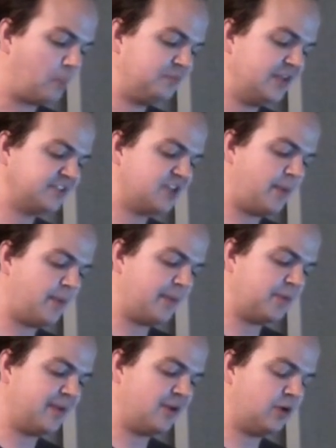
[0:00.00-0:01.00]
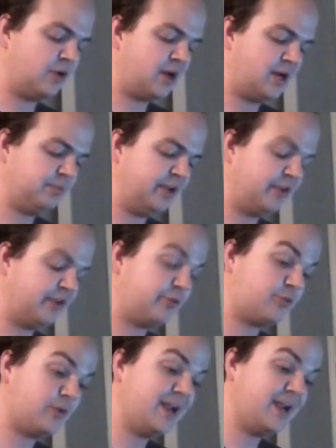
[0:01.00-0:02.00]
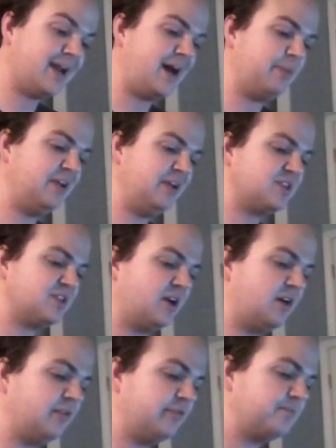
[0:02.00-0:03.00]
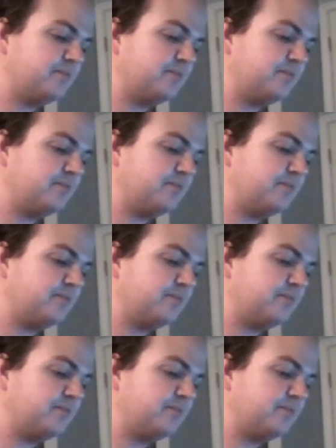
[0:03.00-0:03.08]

Next up, I'm going to be playing 3 copies of